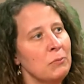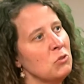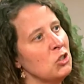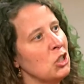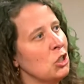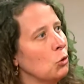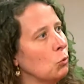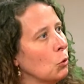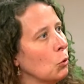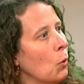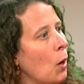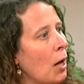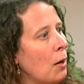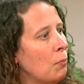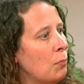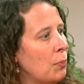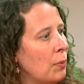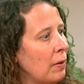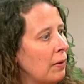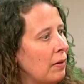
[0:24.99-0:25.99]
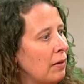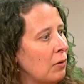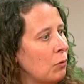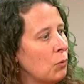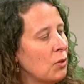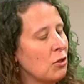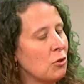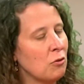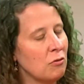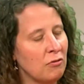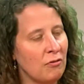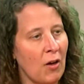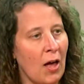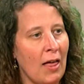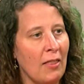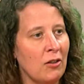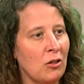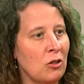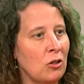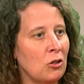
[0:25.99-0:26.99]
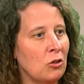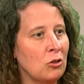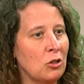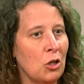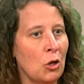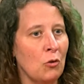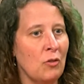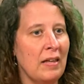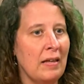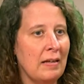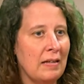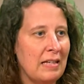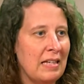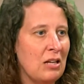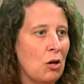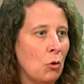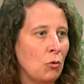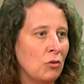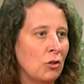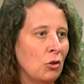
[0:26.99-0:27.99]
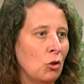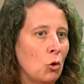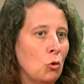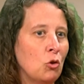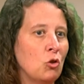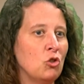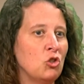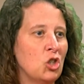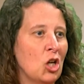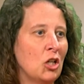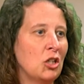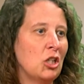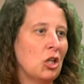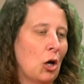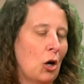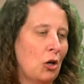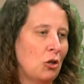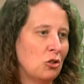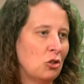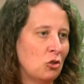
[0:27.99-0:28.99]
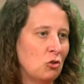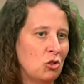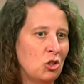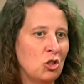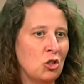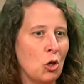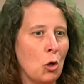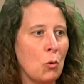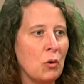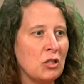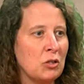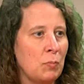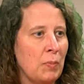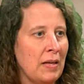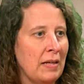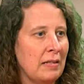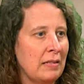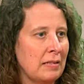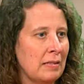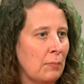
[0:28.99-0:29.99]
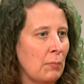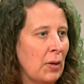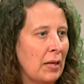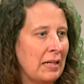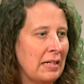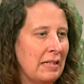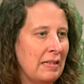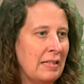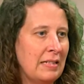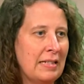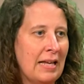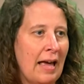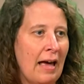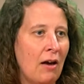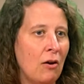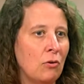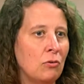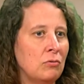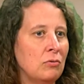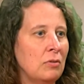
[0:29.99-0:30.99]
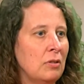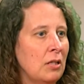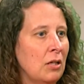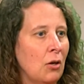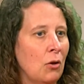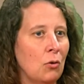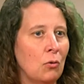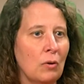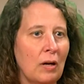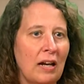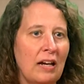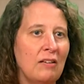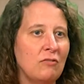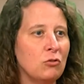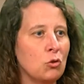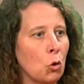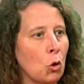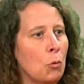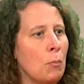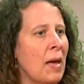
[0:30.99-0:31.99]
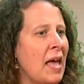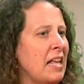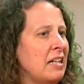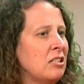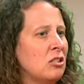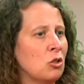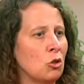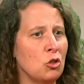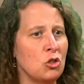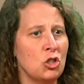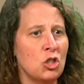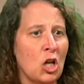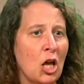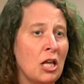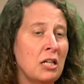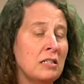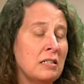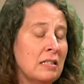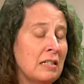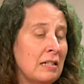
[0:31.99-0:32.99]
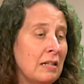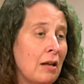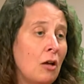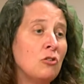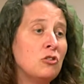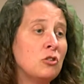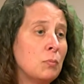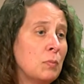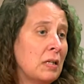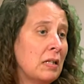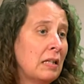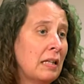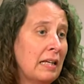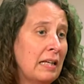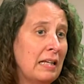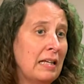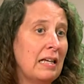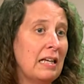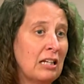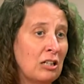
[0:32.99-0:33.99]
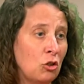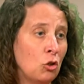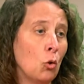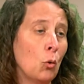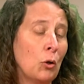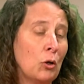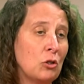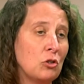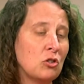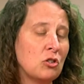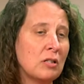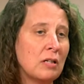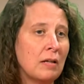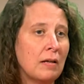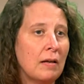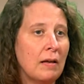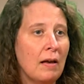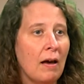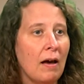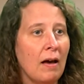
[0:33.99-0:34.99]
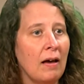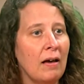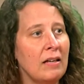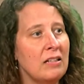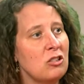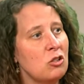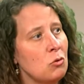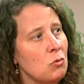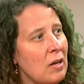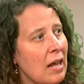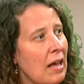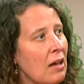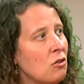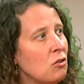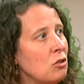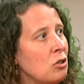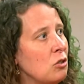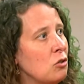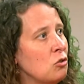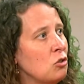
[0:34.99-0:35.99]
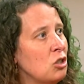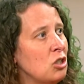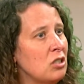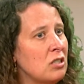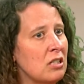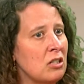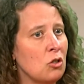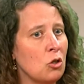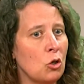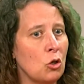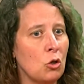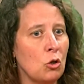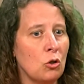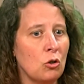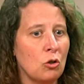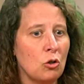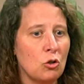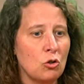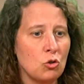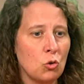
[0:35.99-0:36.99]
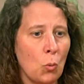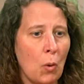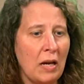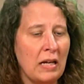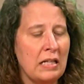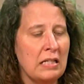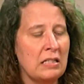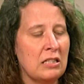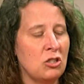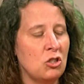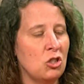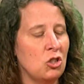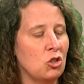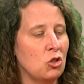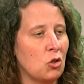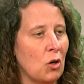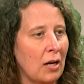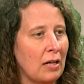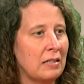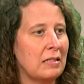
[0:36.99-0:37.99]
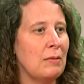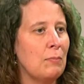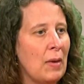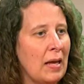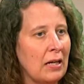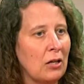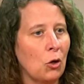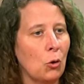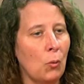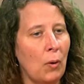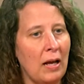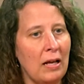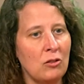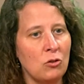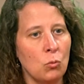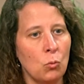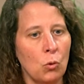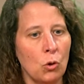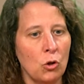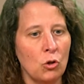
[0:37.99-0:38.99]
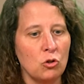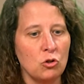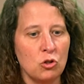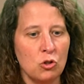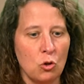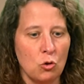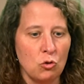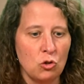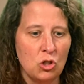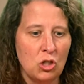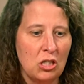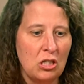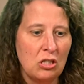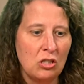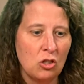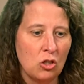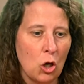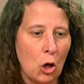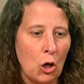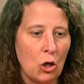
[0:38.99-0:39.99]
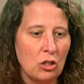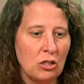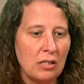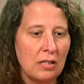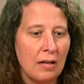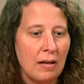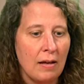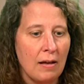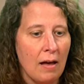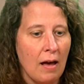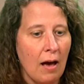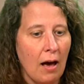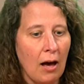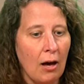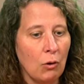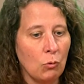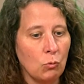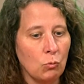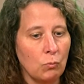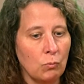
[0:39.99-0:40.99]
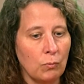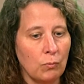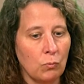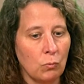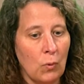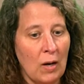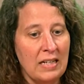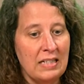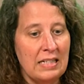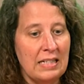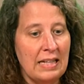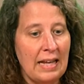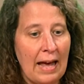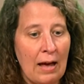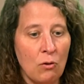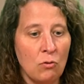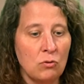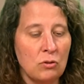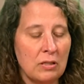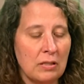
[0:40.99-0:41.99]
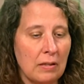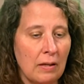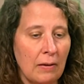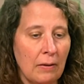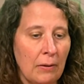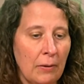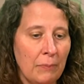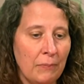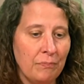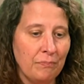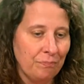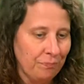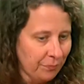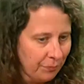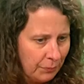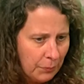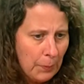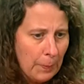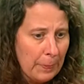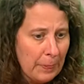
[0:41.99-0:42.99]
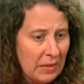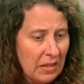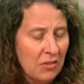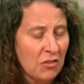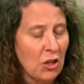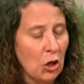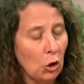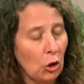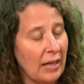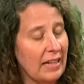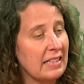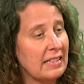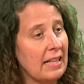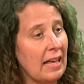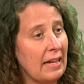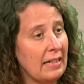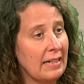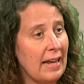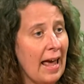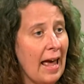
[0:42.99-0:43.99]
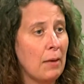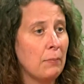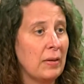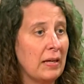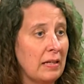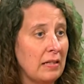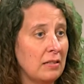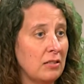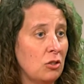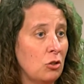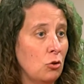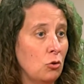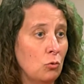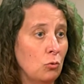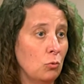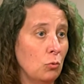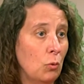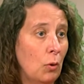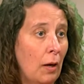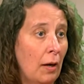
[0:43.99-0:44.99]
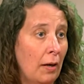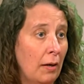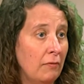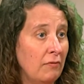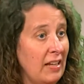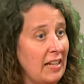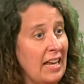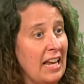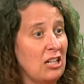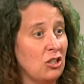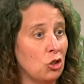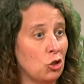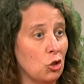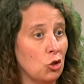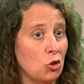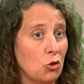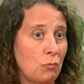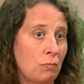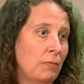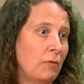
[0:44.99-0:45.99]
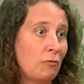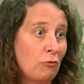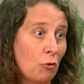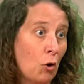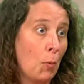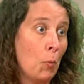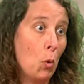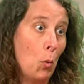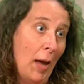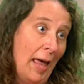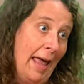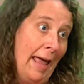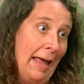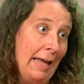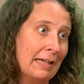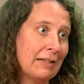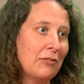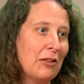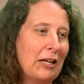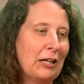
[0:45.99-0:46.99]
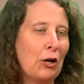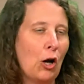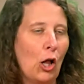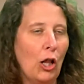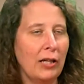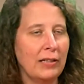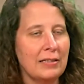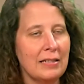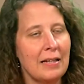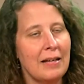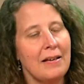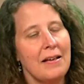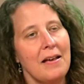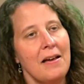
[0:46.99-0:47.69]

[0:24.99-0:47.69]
She grew up with her father. You know, he owned the local junkyard. So she's always been somebody the town, you know, kind of torments or shuns and ultimately ignores. And so now, you know, she's in her 20s and she's trying to make her way in the world. So she starts renting out their lakeside cabin to vacationers from away, they call it.